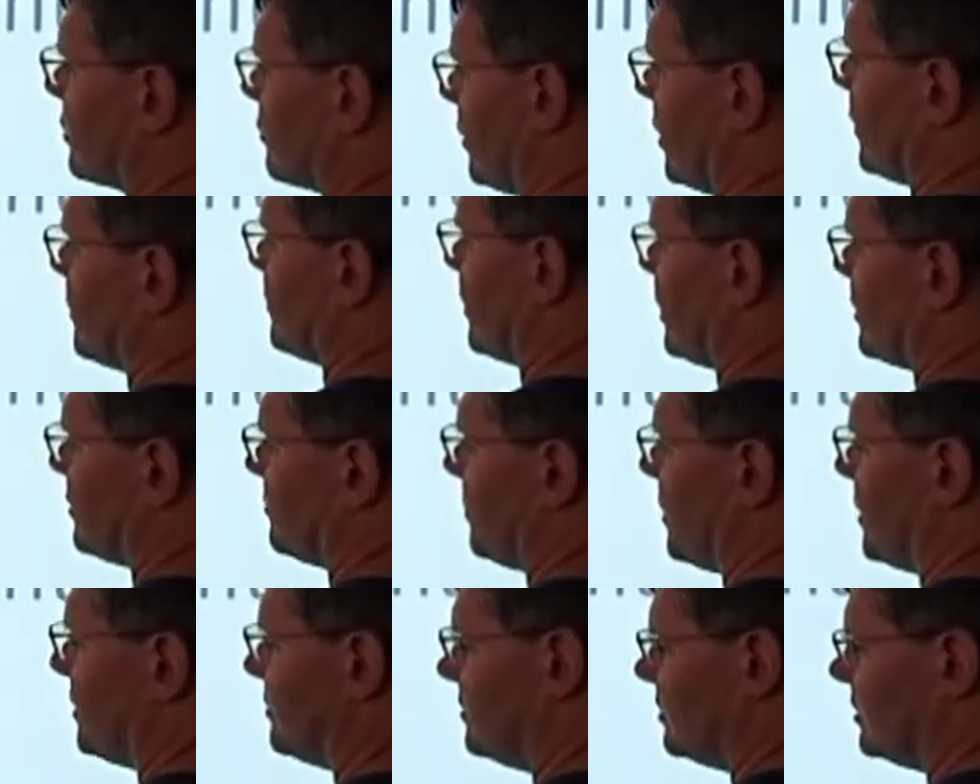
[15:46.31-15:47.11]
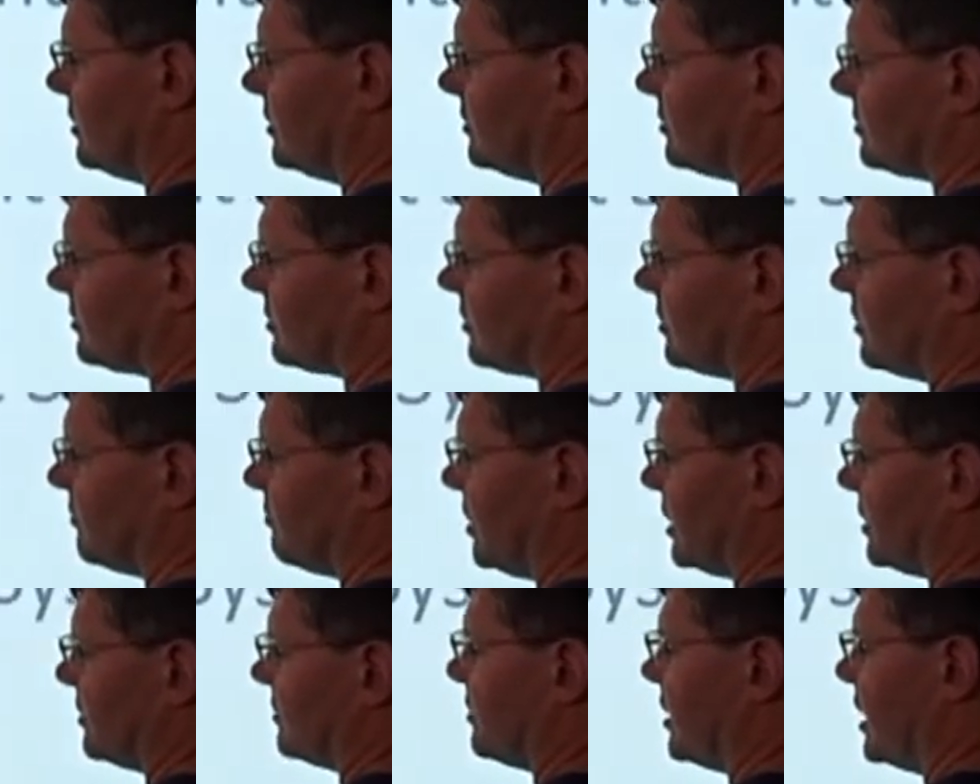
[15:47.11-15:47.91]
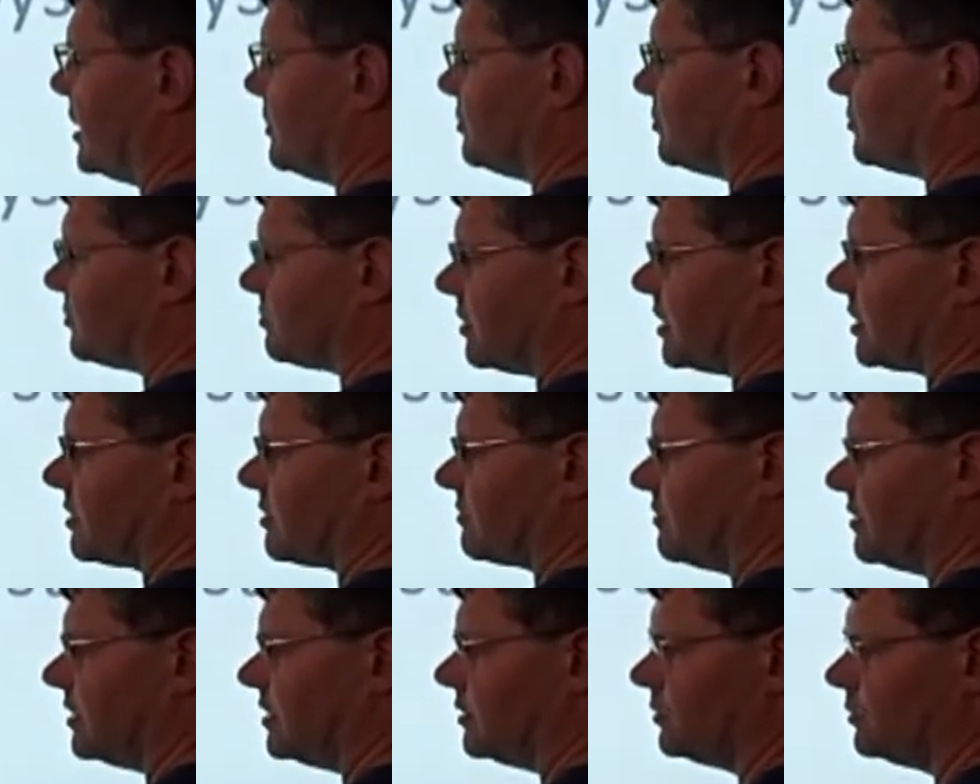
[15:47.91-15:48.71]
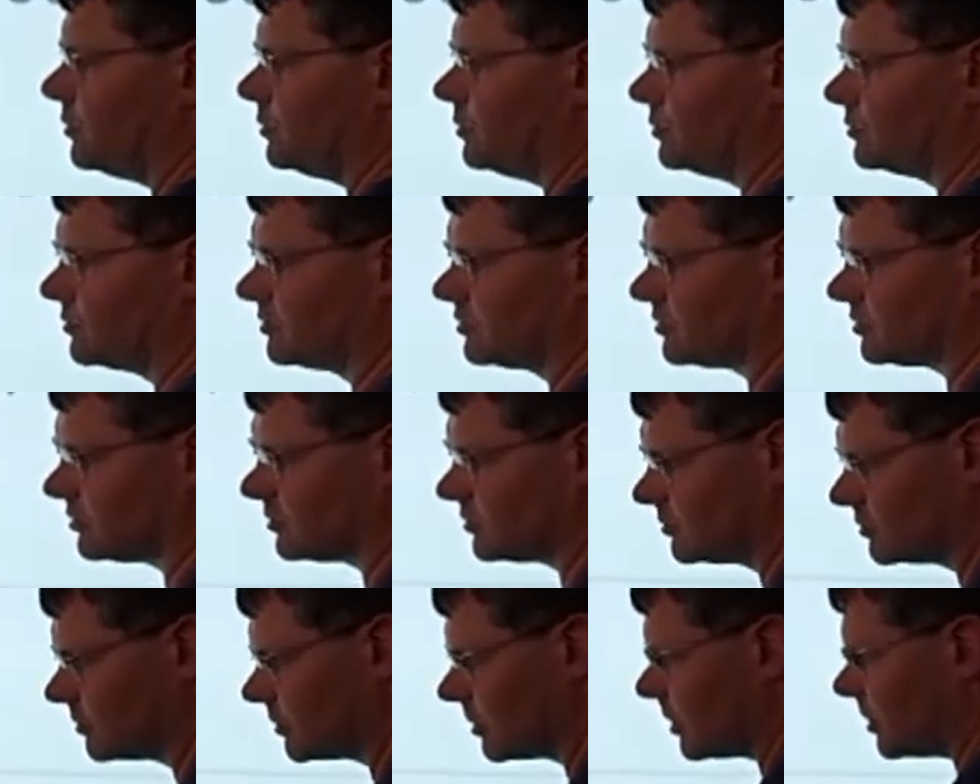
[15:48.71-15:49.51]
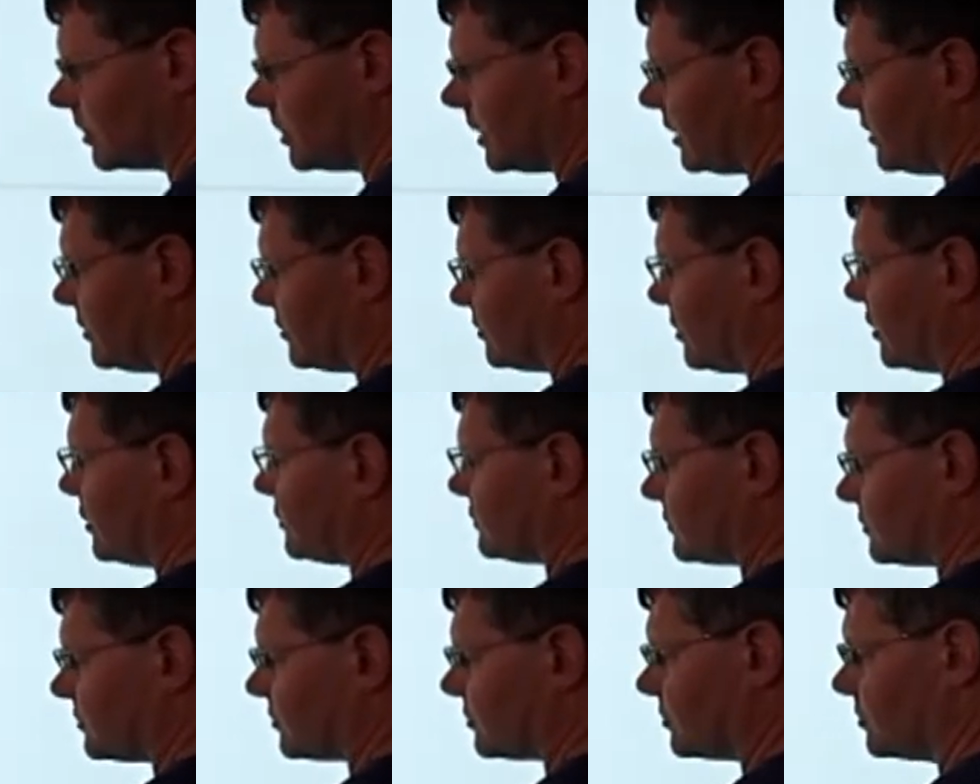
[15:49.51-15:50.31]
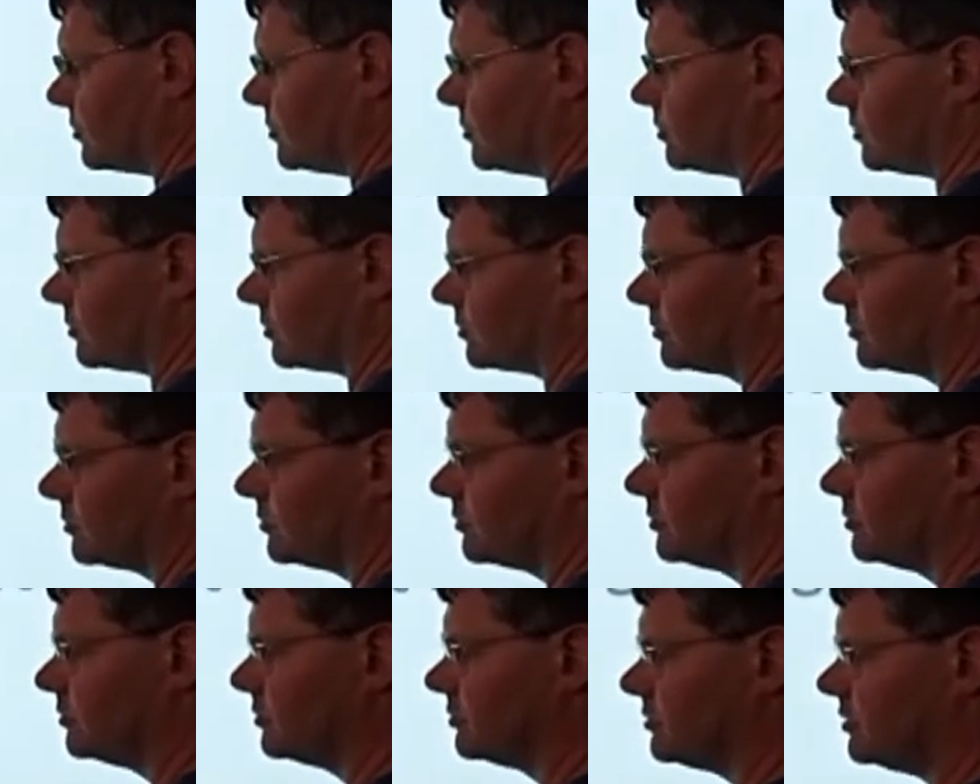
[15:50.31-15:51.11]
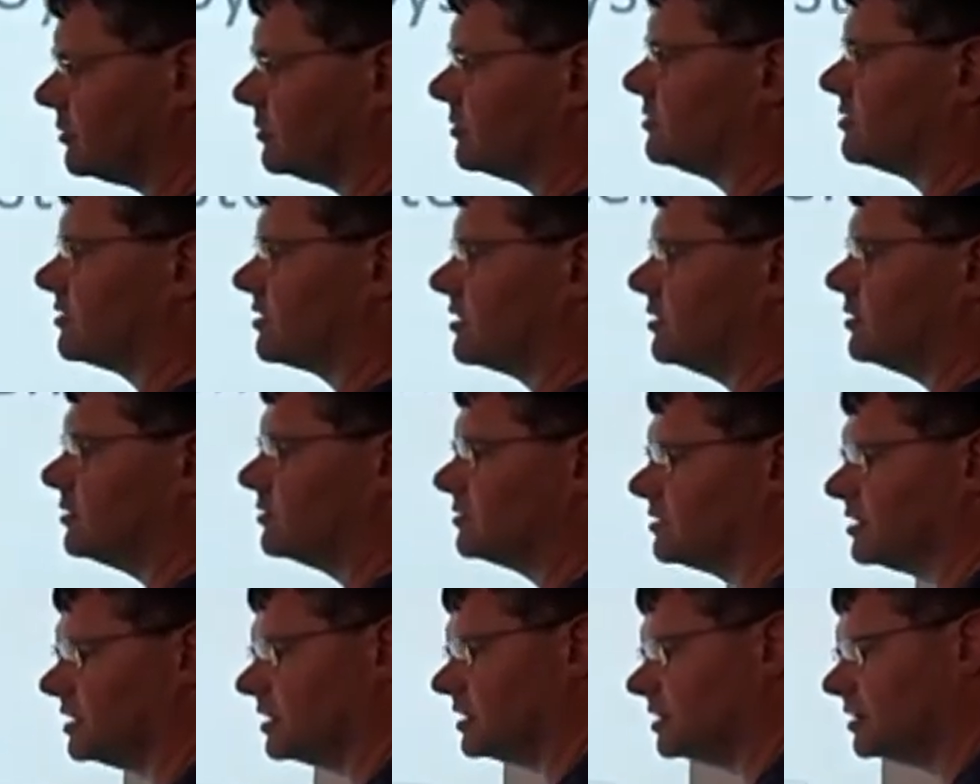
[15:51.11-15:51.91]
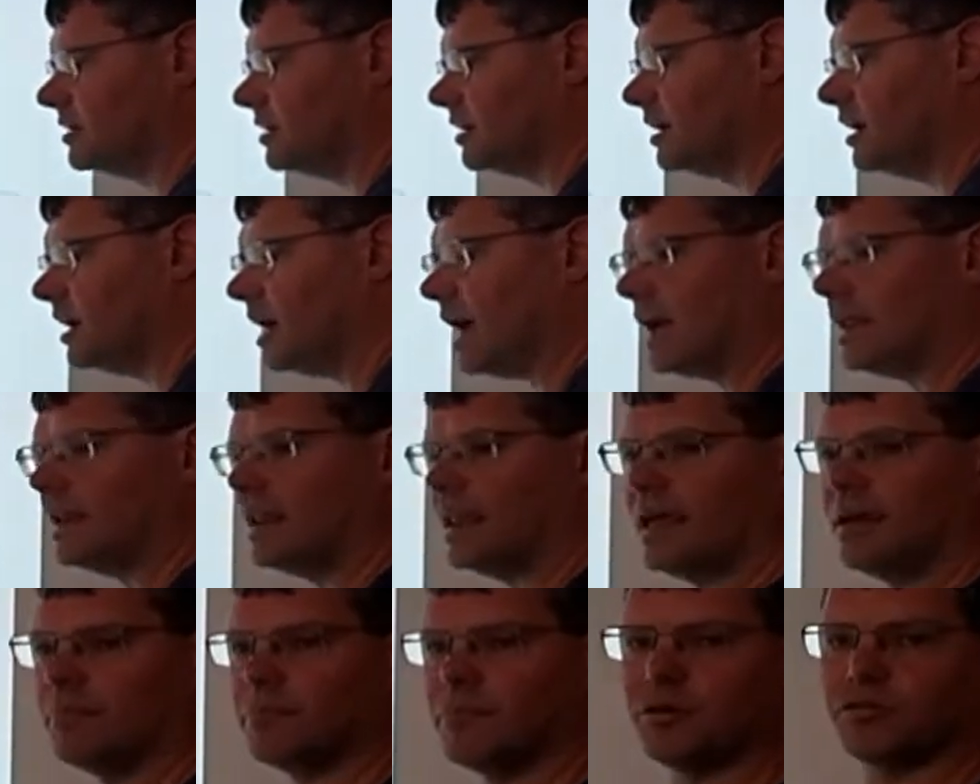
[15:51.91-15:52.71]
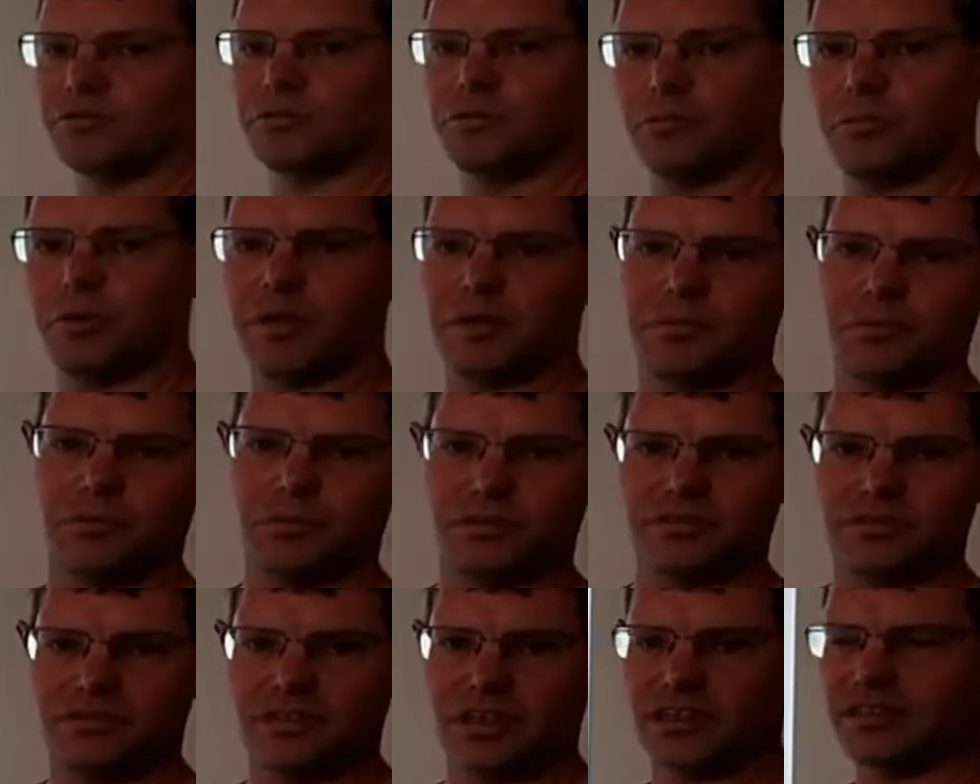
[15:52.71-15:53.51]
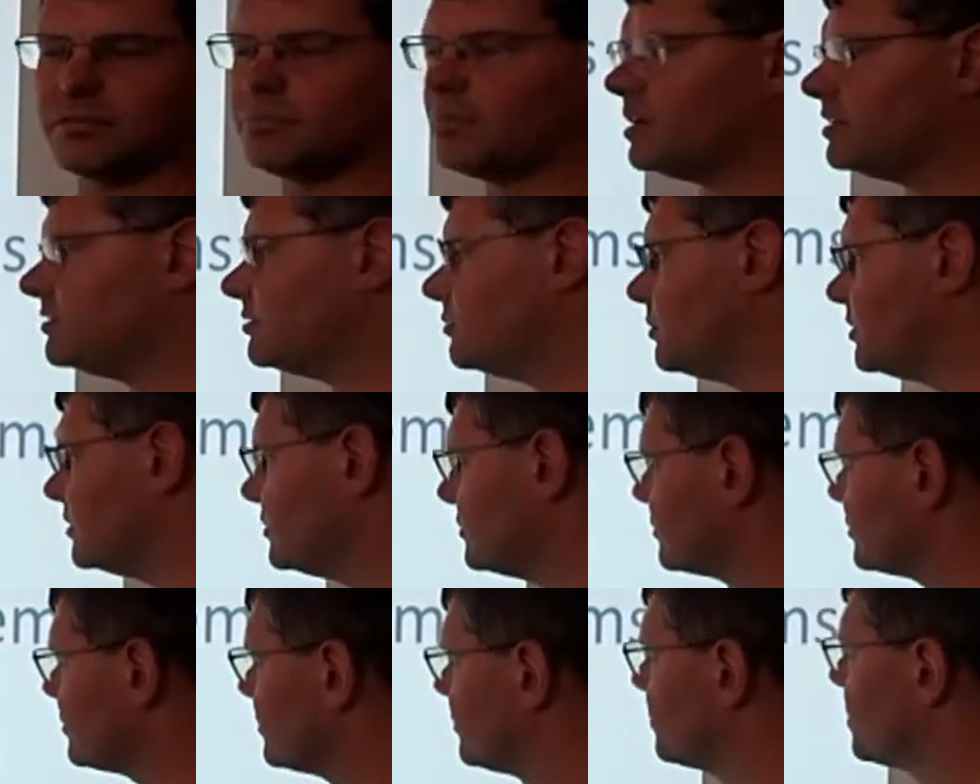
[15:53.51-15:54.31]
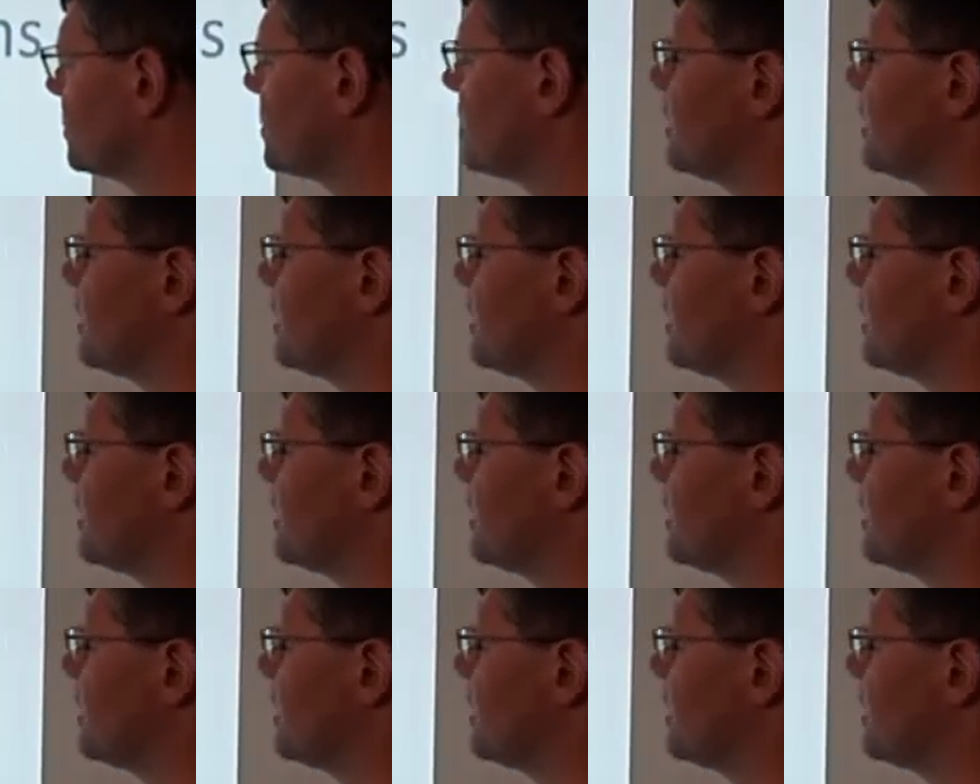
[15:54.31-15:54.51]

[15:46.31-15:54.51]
create databases, make the tables, make the fields, let you search and sort, do the security, and let multiple people use the database at once.